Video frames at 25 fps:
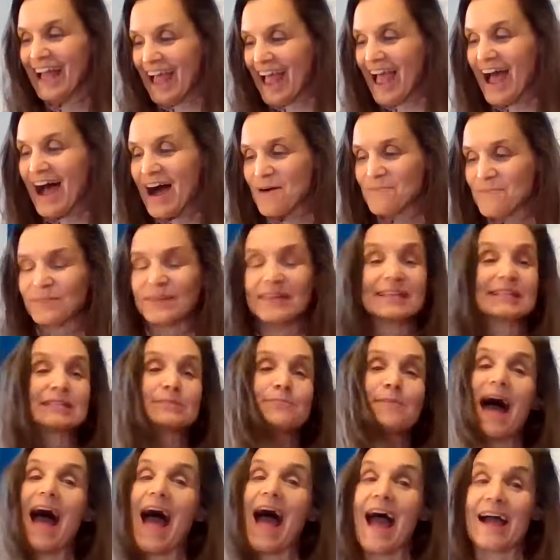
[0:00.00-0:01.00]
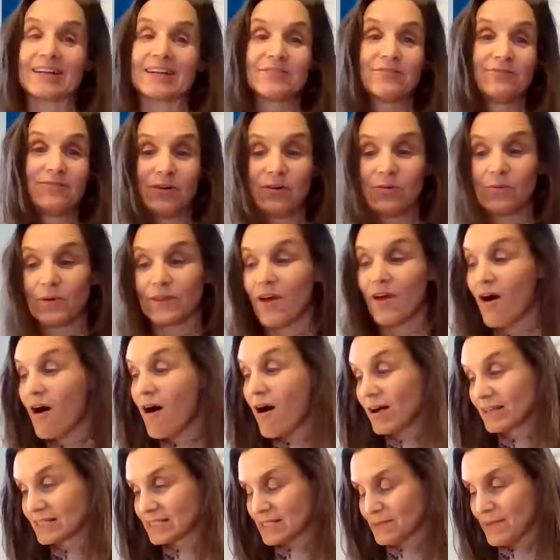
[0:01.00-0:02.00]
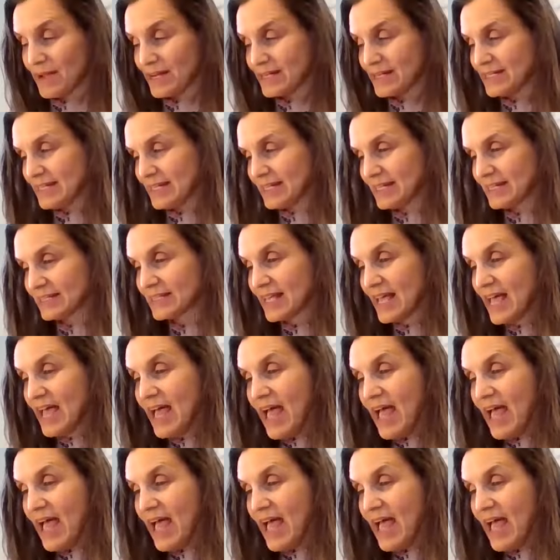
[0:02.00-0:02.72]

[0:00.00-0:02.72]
It is packed full with awesome ideas.